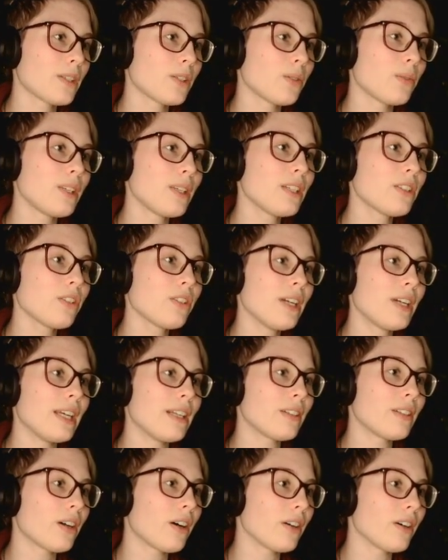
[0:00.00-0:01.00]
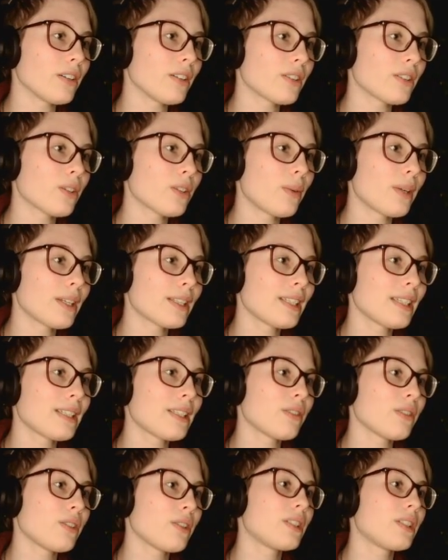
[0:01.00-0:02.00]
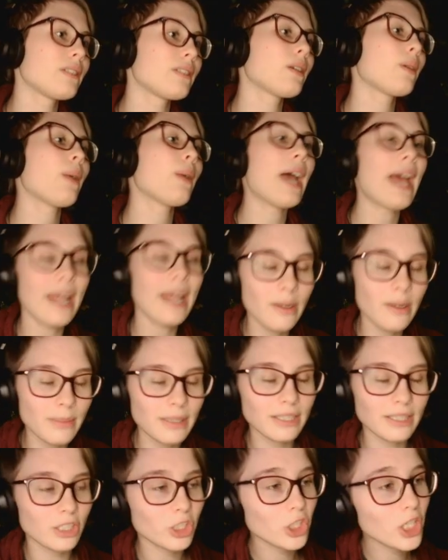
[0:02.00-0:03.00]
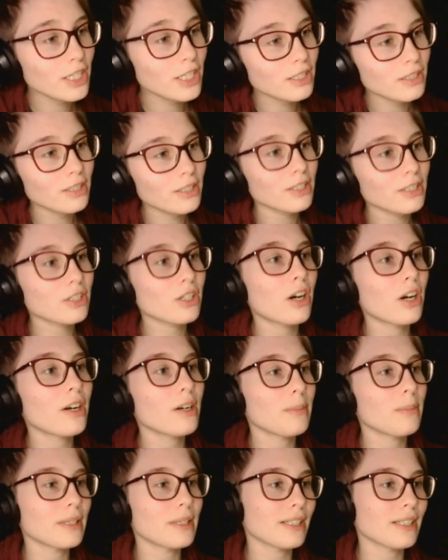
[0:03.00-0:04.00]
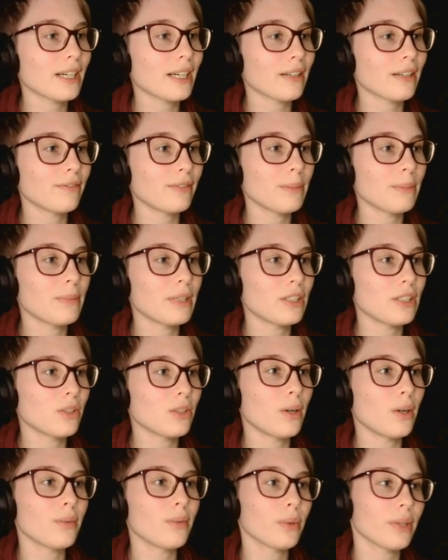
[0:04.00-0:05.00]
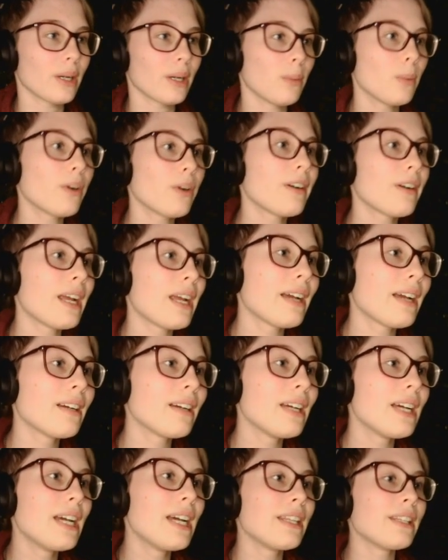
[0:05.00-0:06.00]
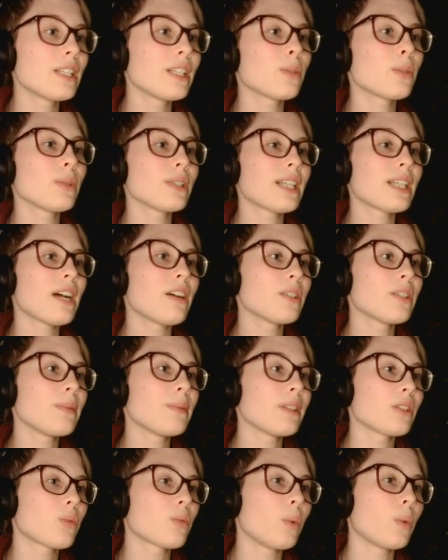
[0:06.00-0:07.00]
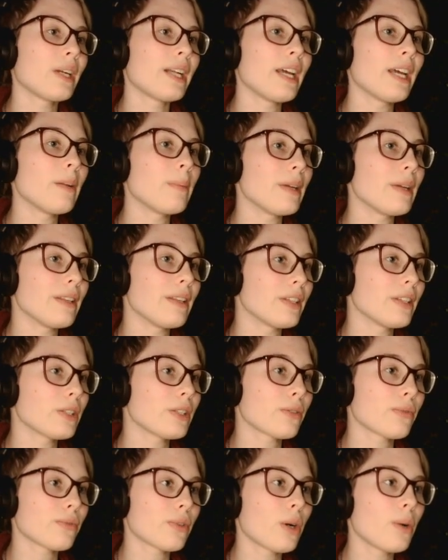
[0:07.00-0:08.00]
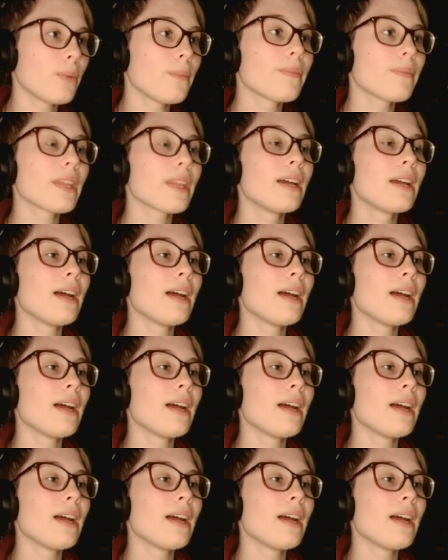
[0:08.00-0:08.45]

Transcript: So these are hint cards. So when it says there are 0 enemies adjacent to this card, it means that I can flip these 2 over without worrying. This one tells me there's 1 enemy in this row.